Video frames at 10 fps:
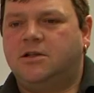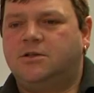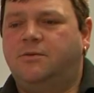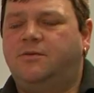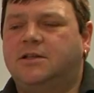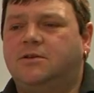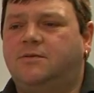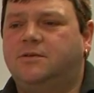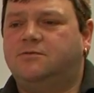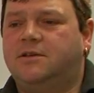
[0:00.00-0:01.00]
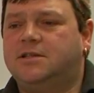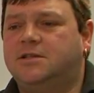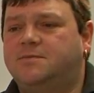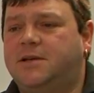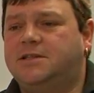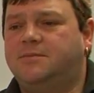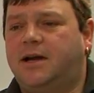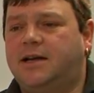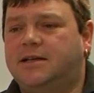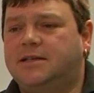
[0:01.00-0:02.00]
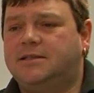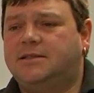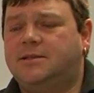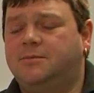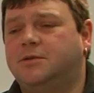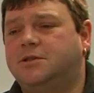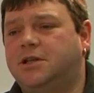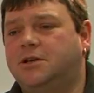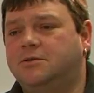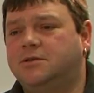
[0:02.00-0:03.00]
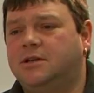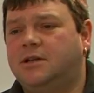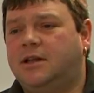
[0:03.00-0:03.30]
TwinFlex offers residents peace of mind. It's simple to use.